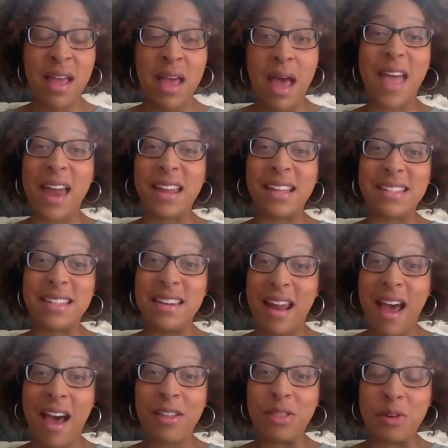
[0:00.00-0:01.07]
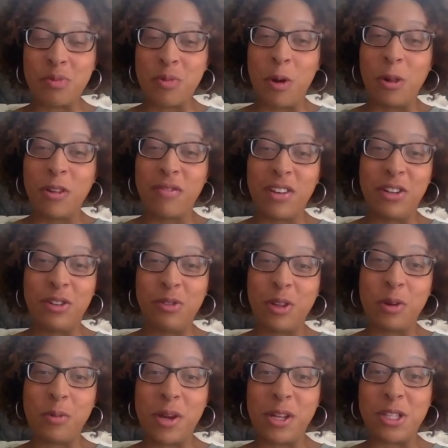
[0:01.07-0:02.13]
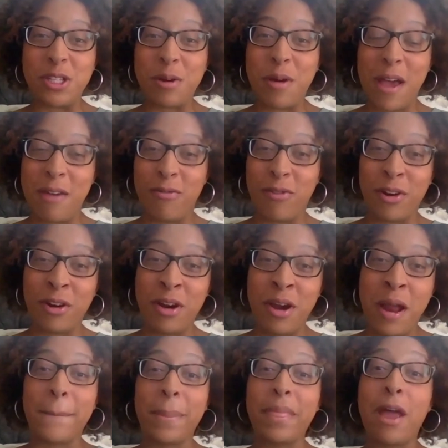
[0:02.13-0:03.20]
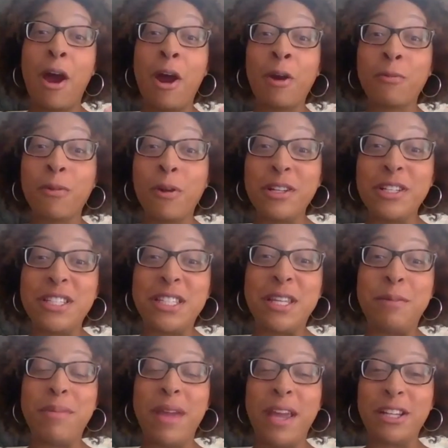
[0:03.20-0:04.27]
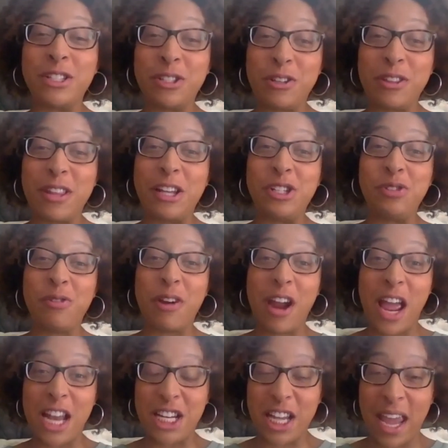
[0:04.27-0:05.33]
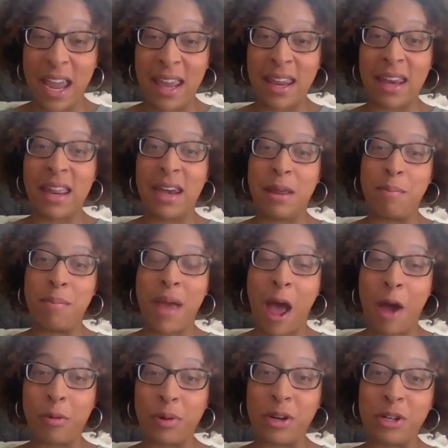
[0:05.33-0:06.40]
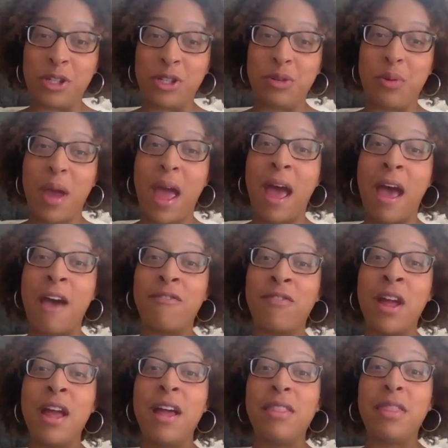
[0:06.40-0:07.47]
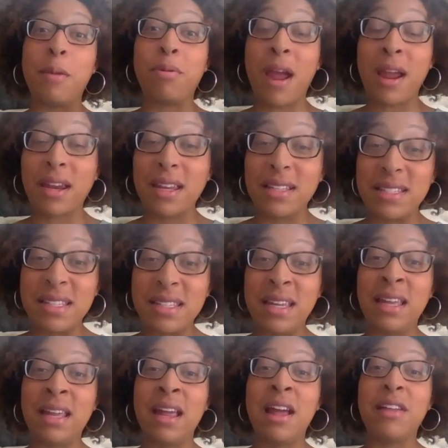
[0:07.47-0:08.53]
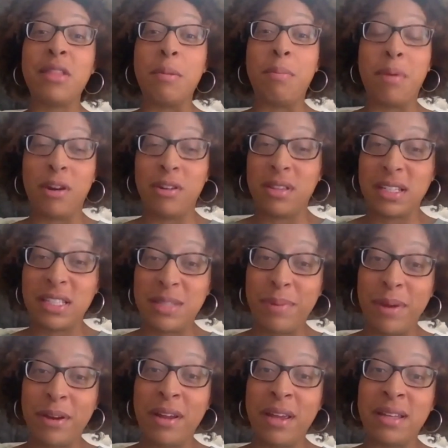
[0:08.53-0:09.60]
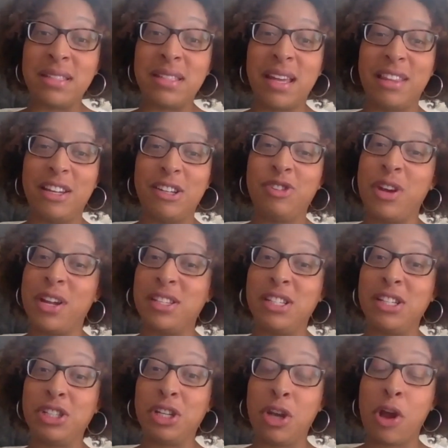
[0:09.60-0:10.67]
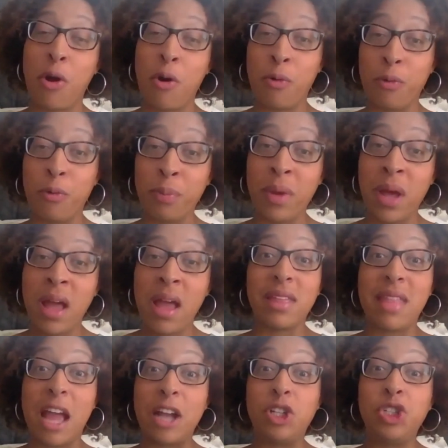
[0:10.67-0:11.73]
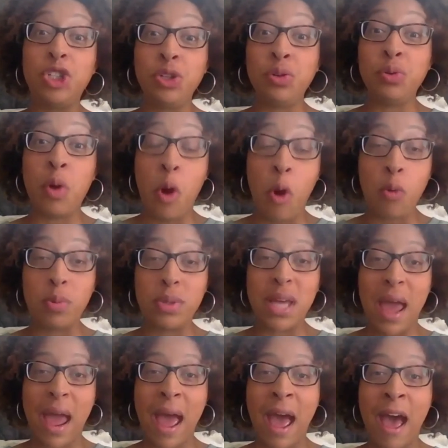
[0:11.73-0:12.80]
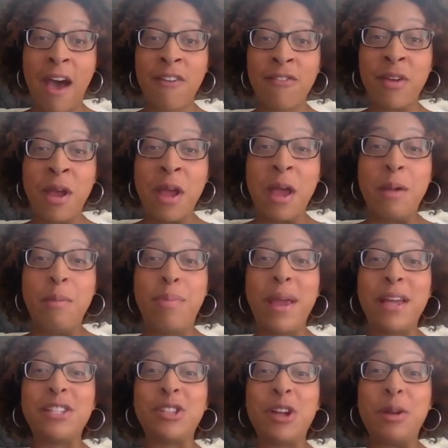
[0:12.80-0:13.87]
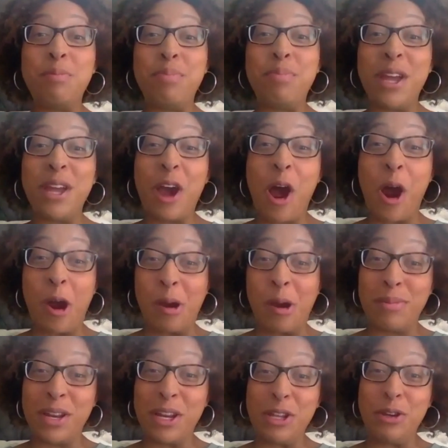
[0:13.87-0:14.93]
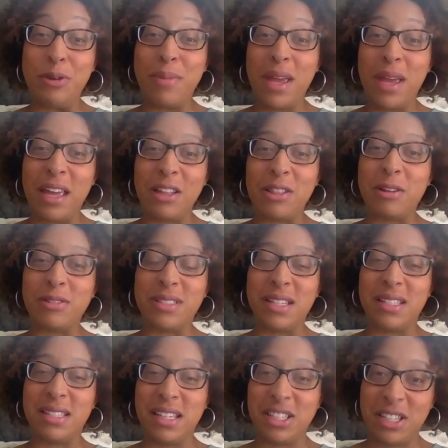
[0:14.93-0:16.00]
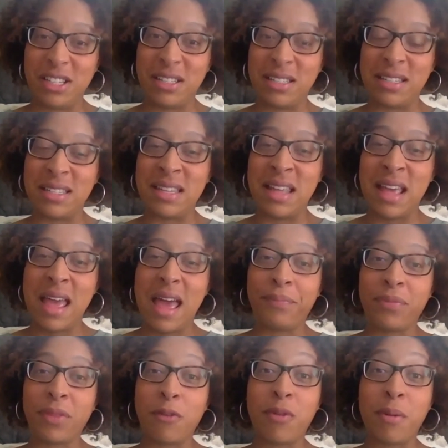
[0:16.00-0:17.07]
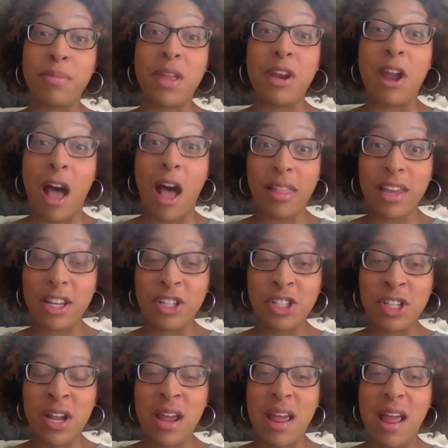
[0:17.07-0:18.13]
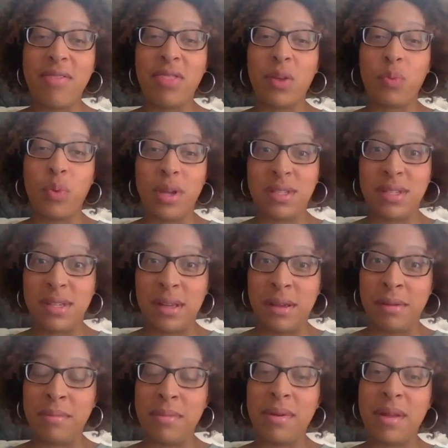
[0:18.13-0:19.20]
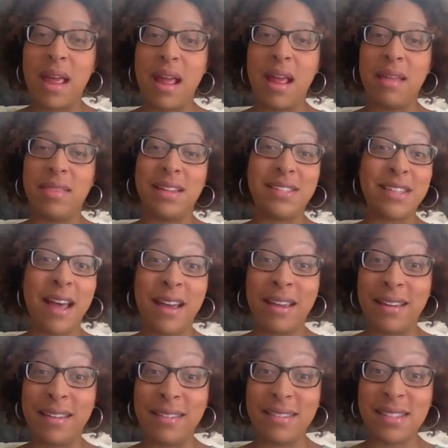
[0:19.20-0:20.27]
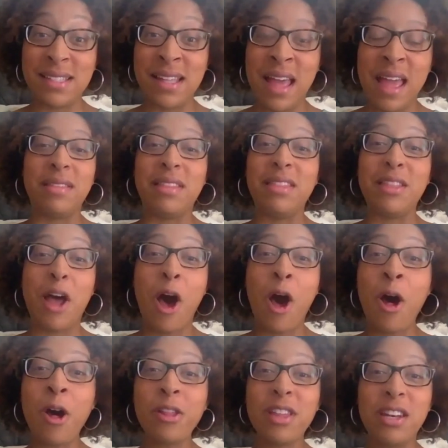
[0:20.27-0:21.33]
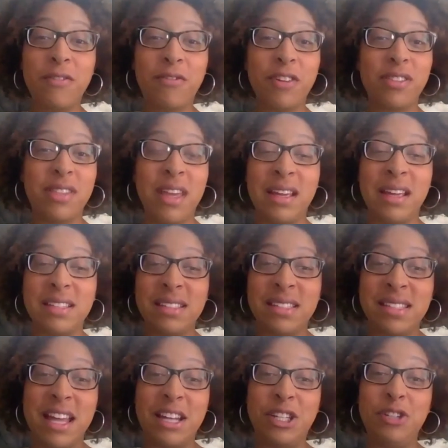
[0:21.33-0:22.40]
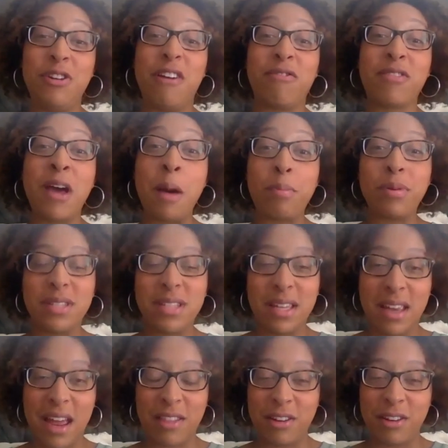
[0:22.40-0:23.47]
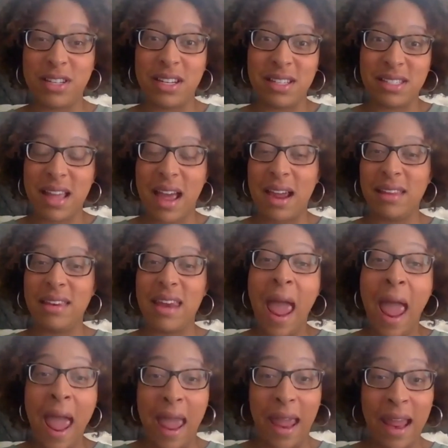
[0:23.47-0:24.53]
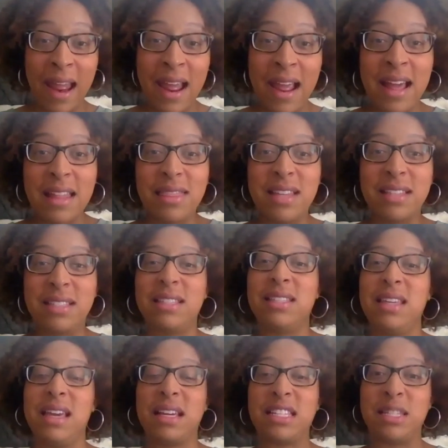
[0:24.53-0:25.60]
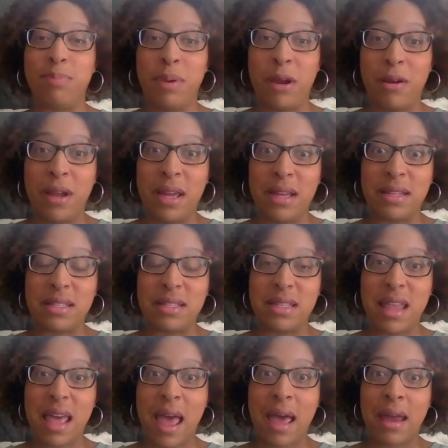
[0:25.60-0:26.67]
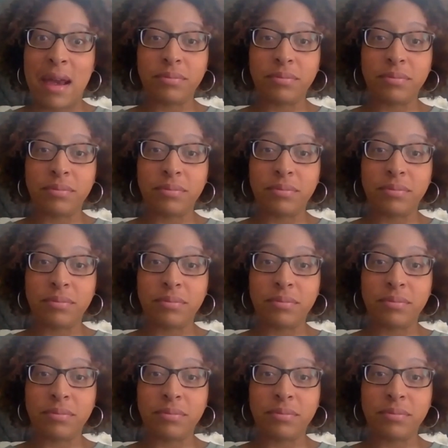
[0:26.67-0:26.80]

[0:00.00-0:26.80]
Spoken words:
That is not the role of a doula whatsoever. Our role is to make sure that you are educated and empowered to have the pregnancy, the birth experience, and the transition home that you hope to have, based on being armed and you making those decisions from the knowledge and the wisdom and the science, all the different things that you have coupled together to decide, hey, this is the experience that